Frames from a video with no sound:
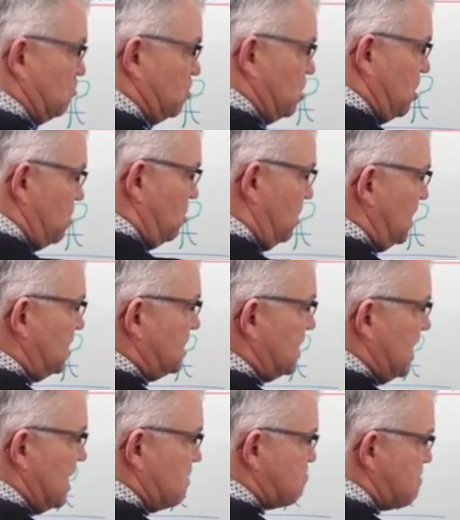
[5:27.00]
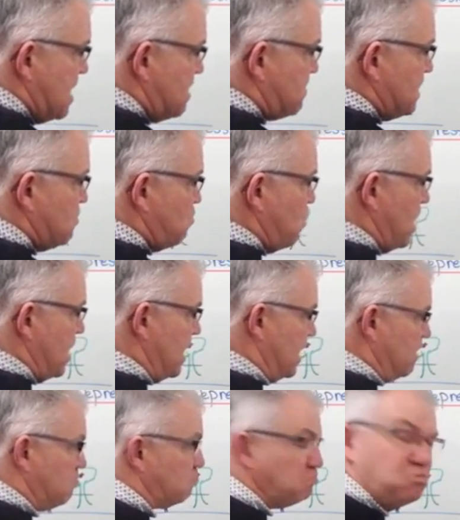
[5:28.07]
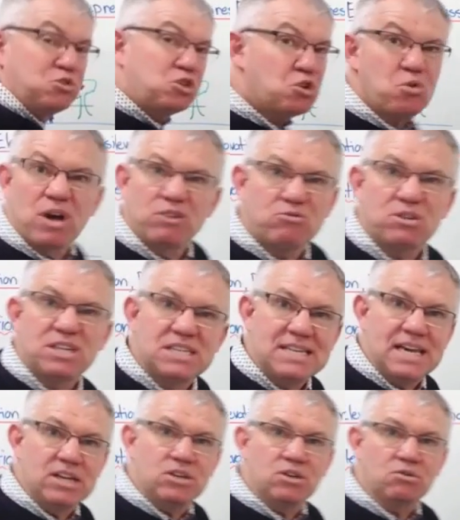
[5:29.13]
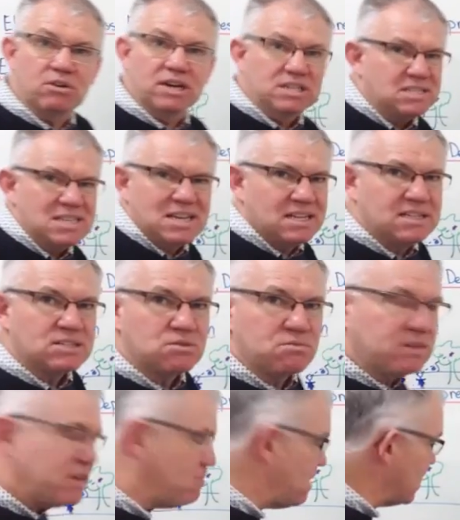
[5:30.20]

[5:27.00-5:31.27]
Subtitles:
So let's say maybe we're 210 degrees. It doesn't really